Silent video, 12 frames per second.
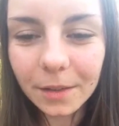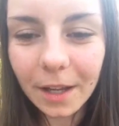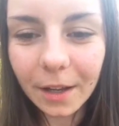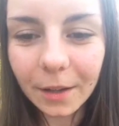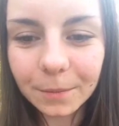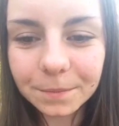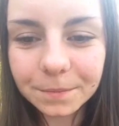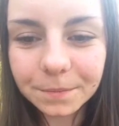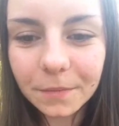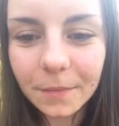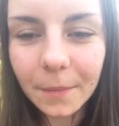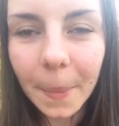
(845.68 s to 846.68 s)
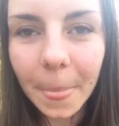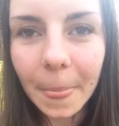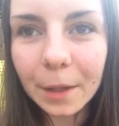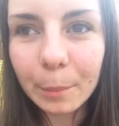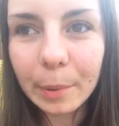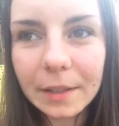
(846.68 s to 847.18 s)
Yeah,
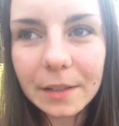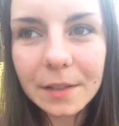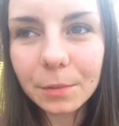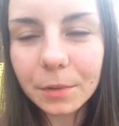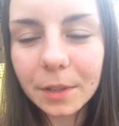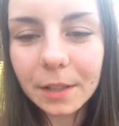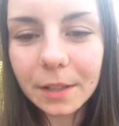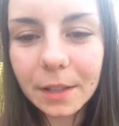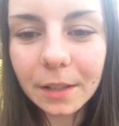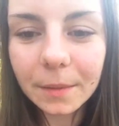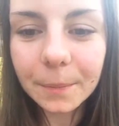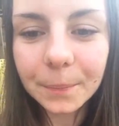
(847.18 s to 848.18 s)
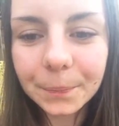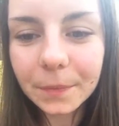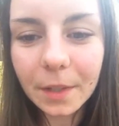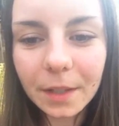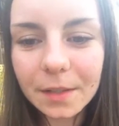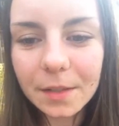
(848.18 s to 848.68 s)
but
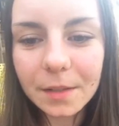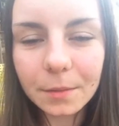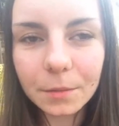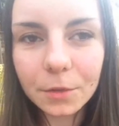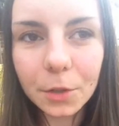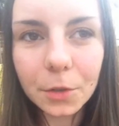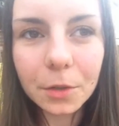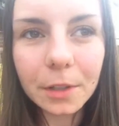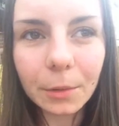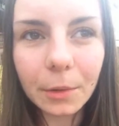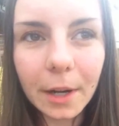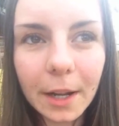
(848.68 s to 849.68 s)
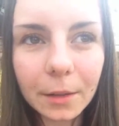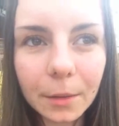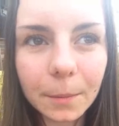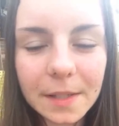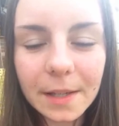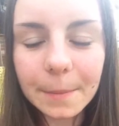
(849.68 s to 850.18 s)
it's totally
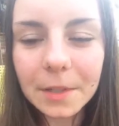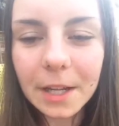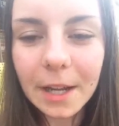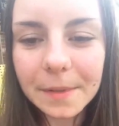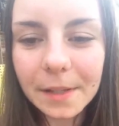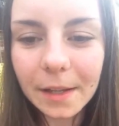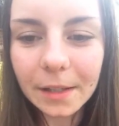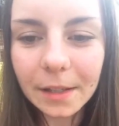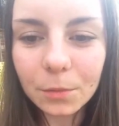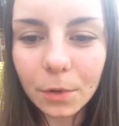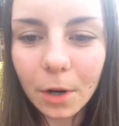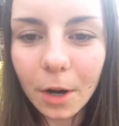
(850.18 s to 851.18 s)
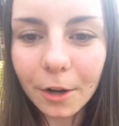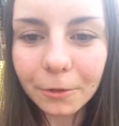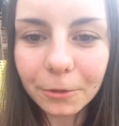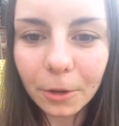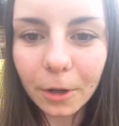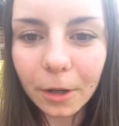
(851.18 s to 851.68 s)
random. Sometimes I eat raw
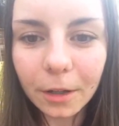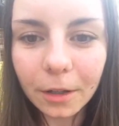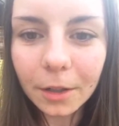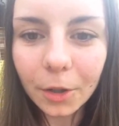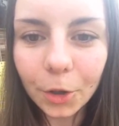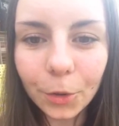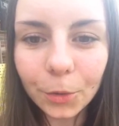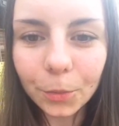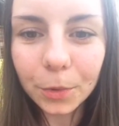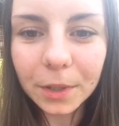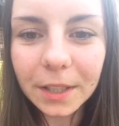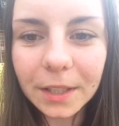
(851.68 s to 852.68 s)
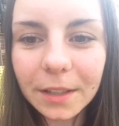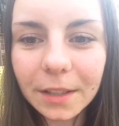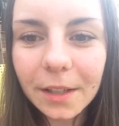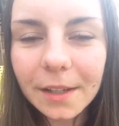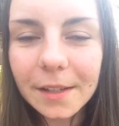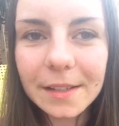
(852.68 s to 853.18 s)
for a whole week.
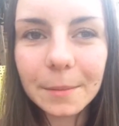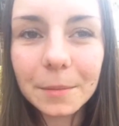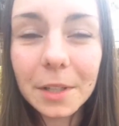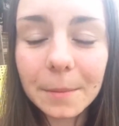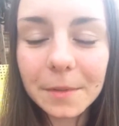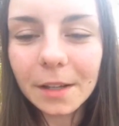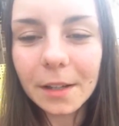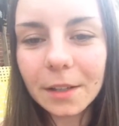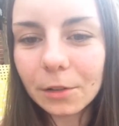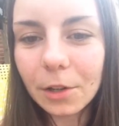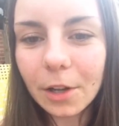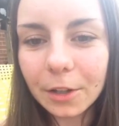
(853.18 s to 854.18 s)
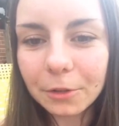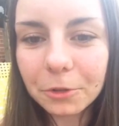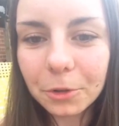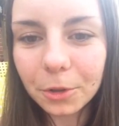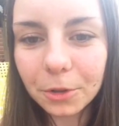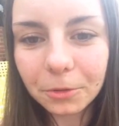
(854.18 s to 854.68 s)
Sometimes I eat a lot of
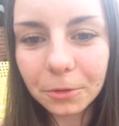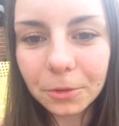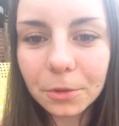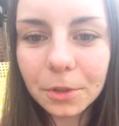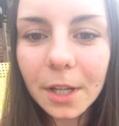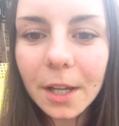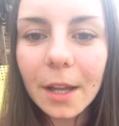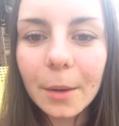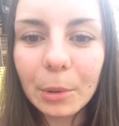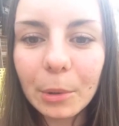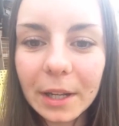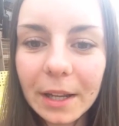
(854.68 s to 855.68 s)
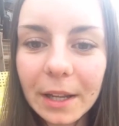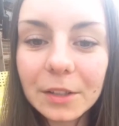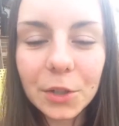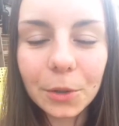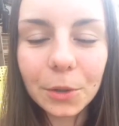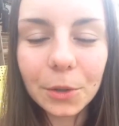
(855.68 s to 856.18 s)
cooked food. But I
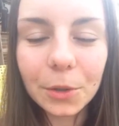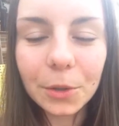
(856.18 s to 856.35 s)
told